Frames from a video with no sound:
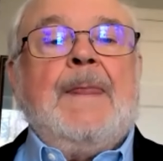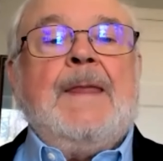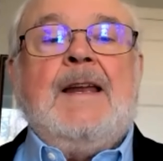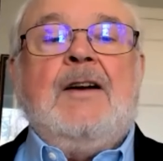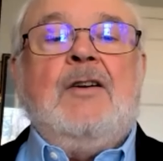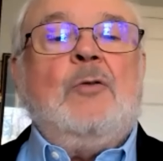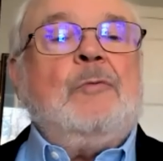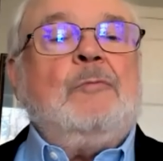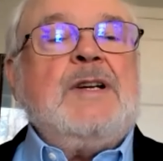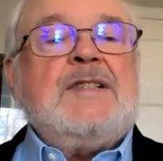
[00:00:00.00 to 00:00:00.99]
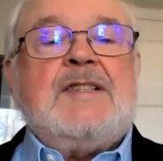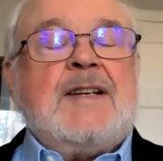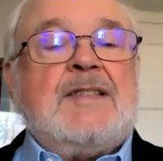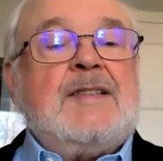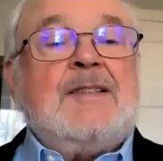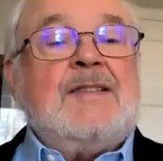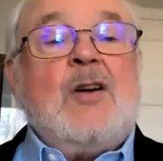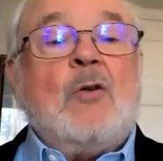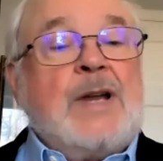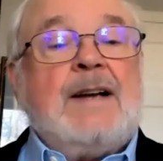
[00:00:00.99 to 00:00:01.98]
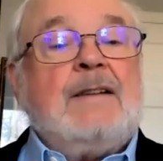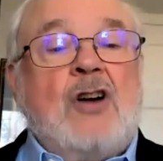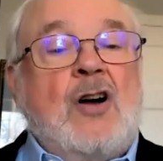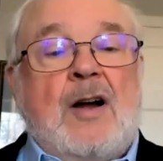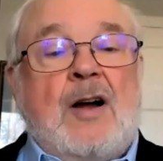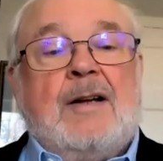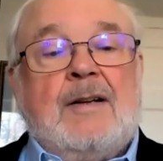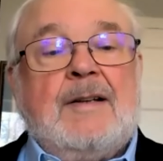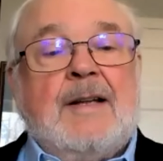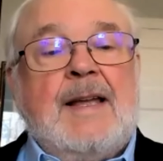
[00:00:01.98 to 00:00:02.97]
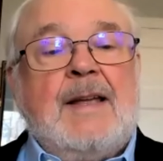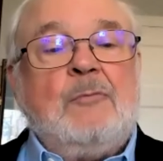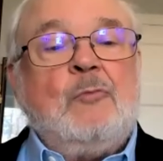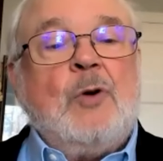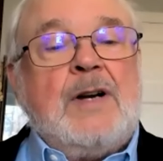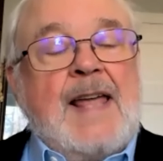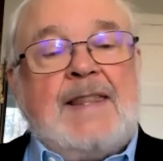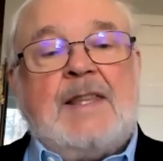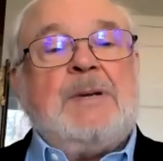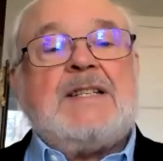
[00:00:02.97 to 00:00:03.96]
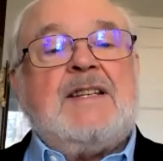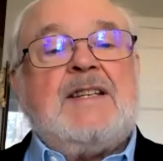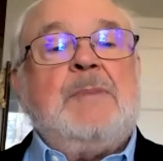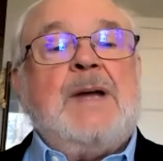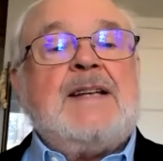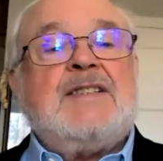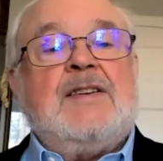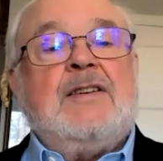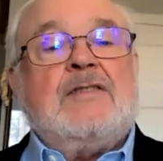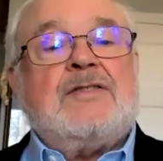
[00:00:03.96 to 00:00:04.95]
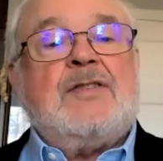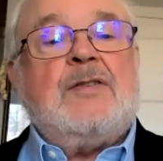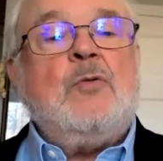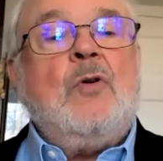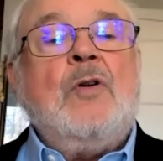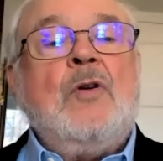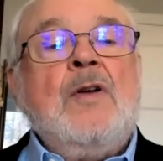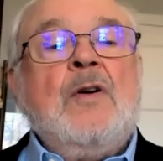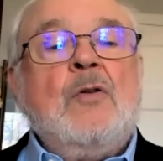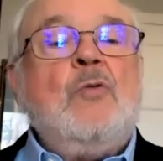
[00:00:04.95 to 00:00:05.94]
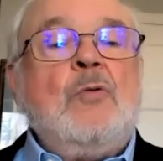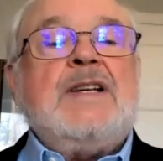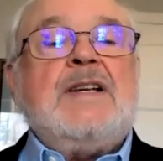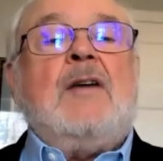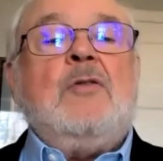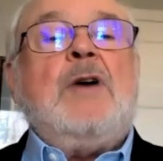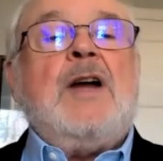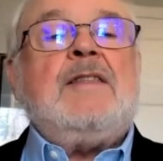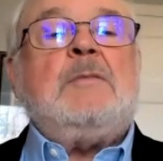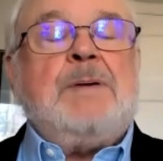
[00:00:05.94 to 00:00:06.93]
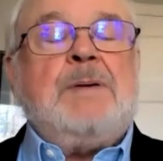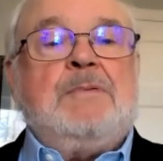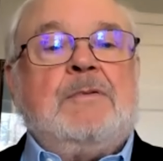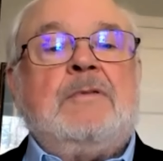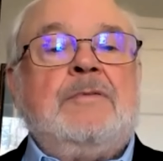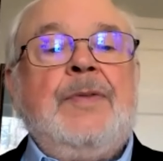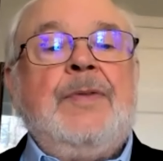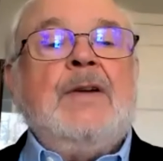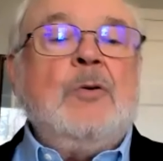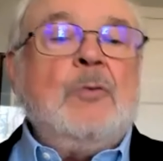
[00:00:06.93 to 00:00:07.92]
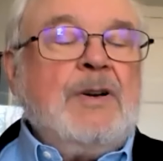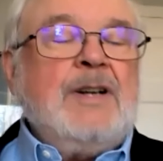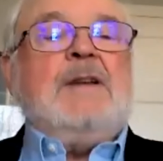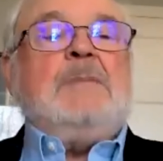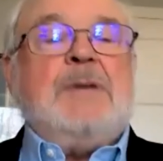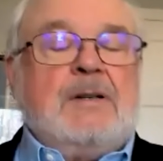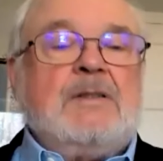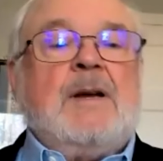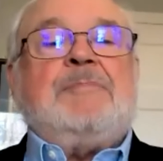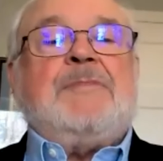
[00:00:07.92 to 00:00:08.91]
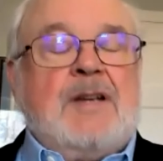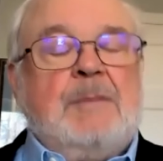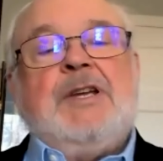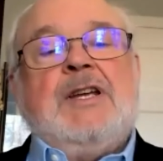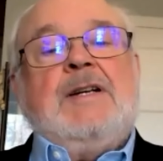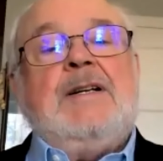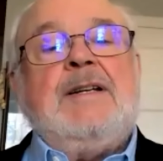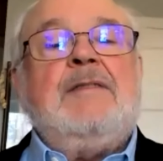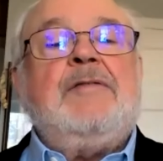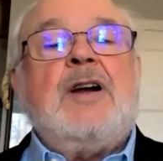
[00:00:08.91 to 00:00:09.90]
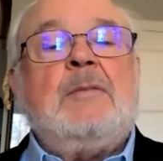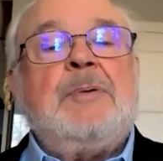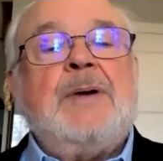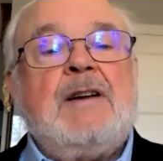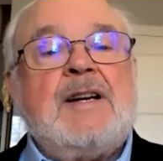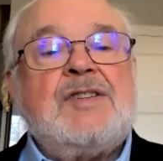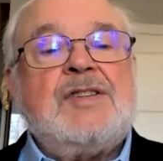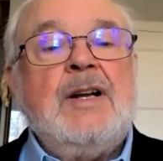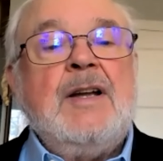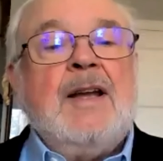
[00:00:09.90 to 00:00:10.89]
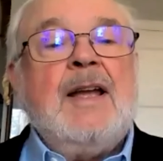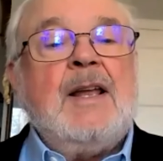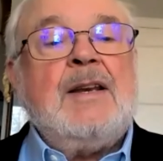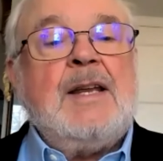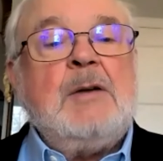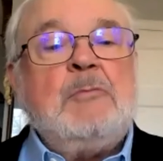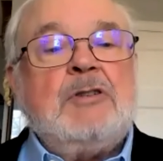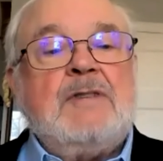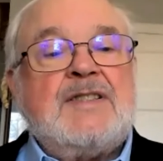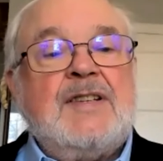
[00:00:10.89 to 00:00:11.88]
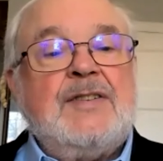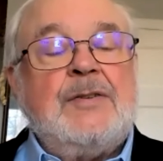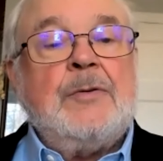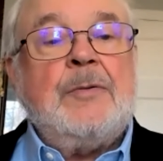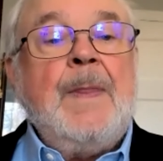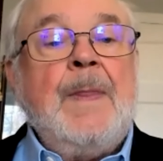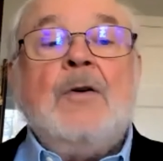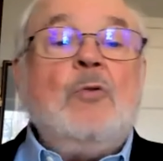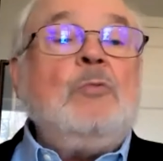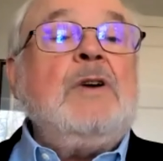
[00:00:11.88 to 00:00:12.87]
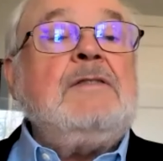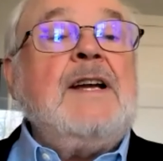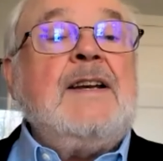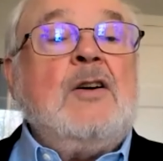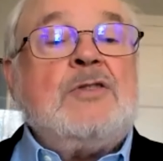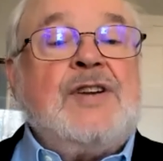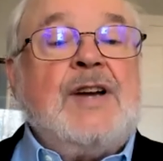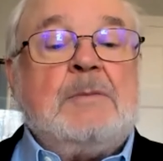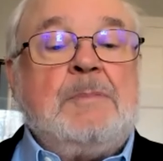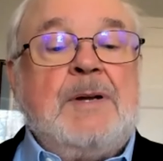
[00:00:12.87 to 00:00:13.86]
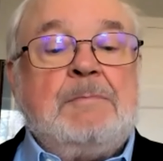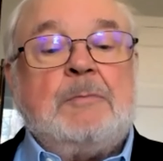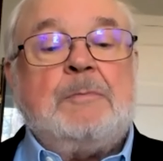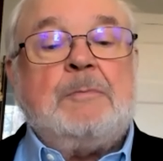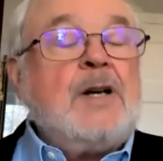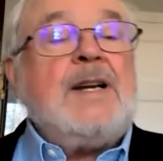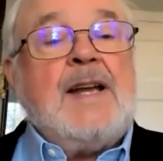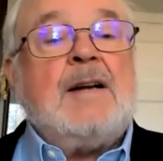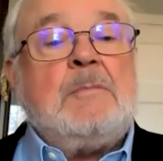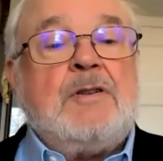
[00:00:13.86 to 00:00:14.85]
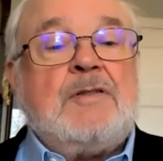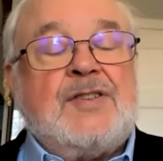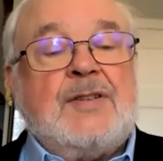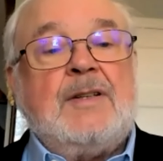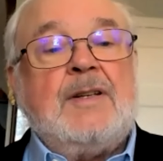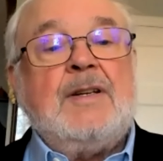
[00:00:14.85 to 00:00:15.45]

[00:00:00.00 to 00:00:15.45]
we just don't get along, and we're not the best ambassadors. Who are the people who really build up the community of our parish and he will listen to? Who really knows young people? Put a young person